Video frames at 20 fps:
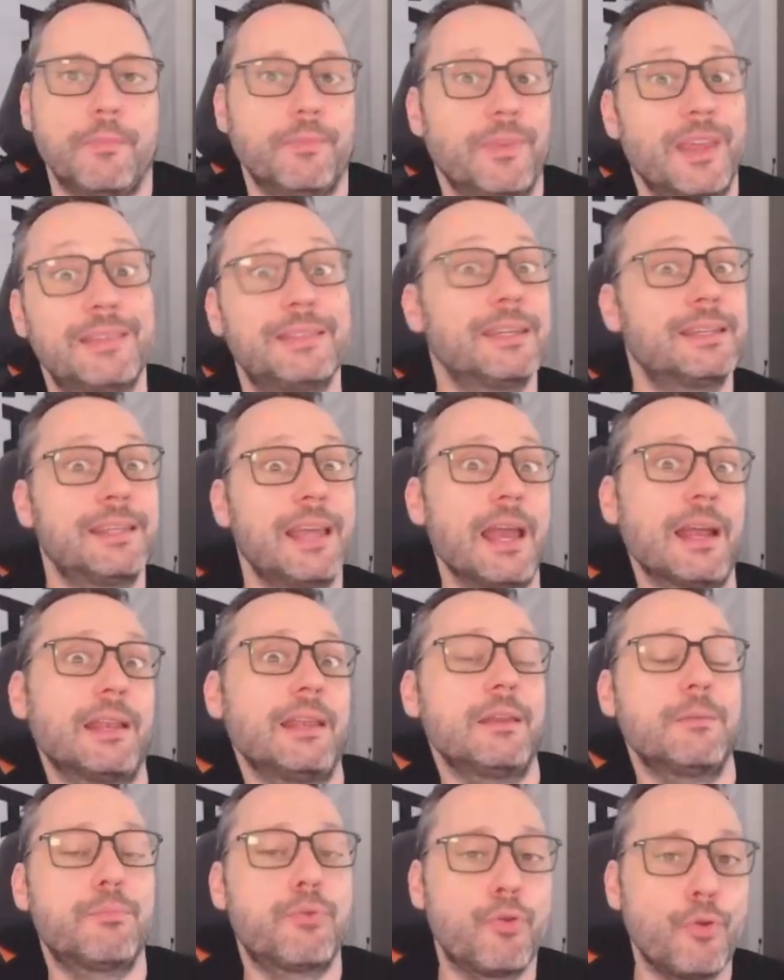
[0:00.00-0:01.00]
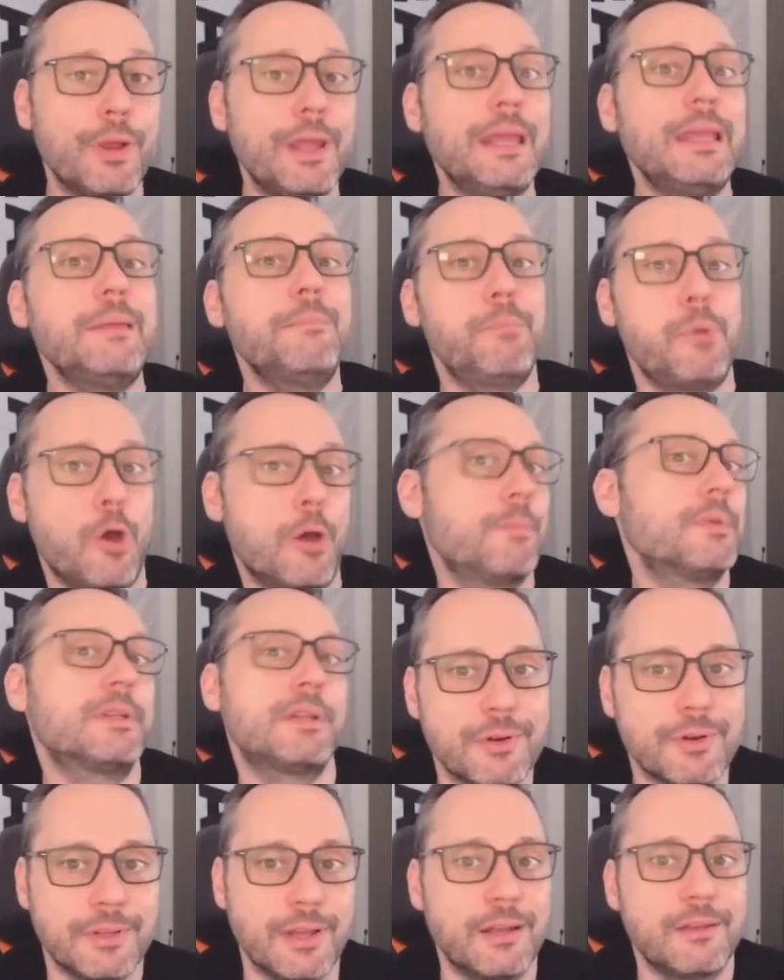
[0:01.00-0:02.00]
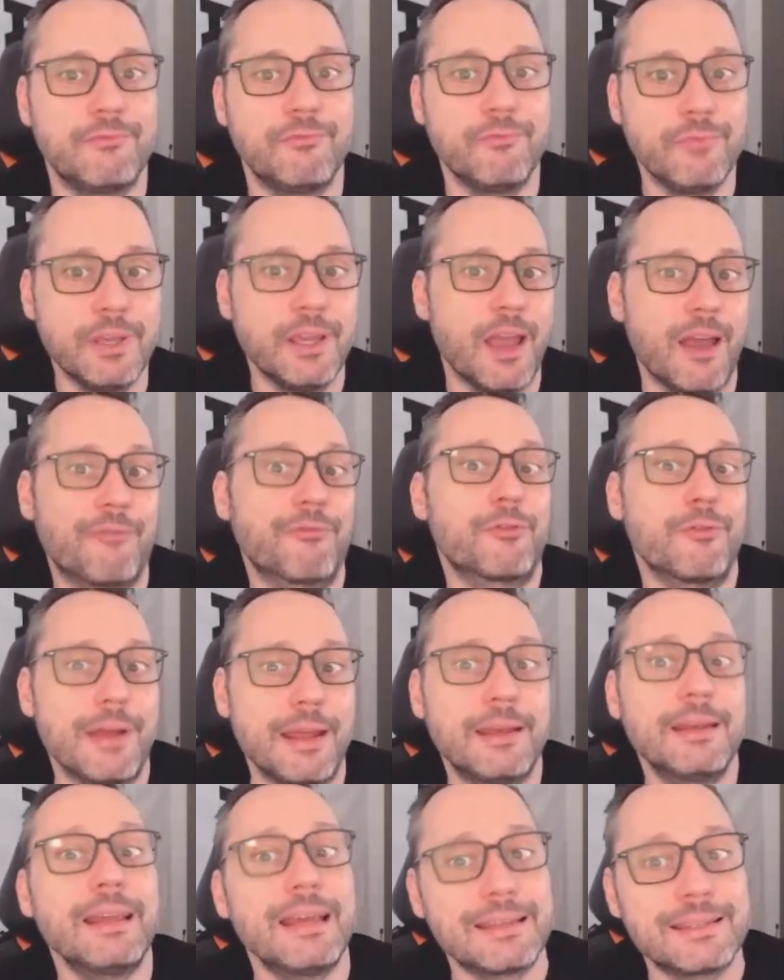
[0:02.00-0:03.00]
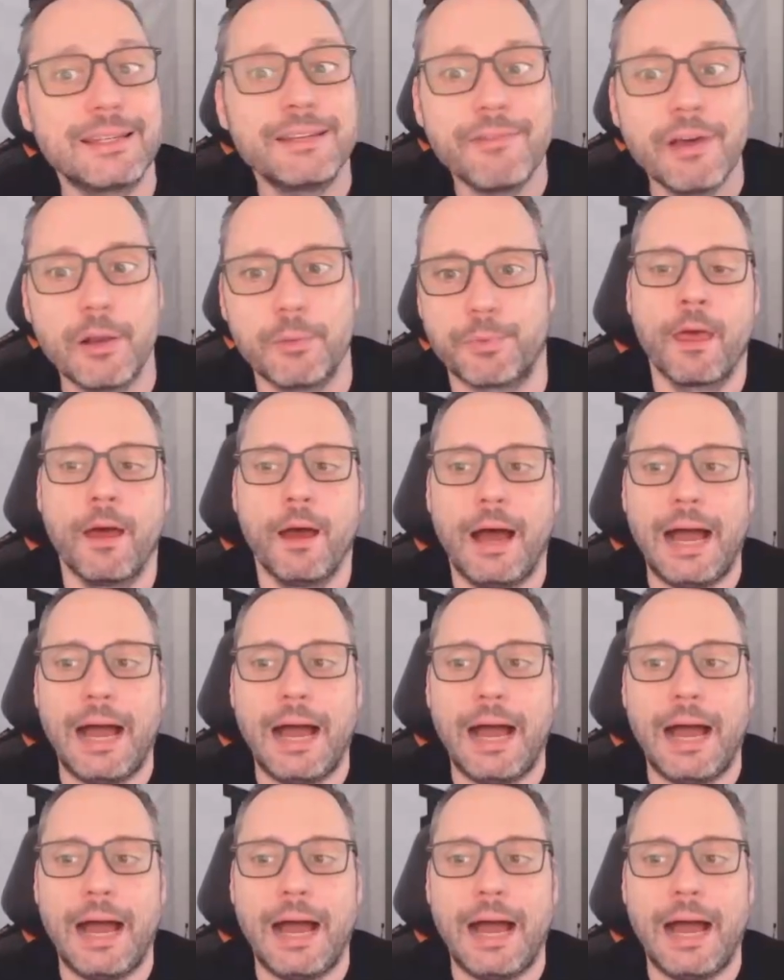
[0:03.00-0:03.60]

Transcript: That's exactly the pre-deployment task that we have created as a developer.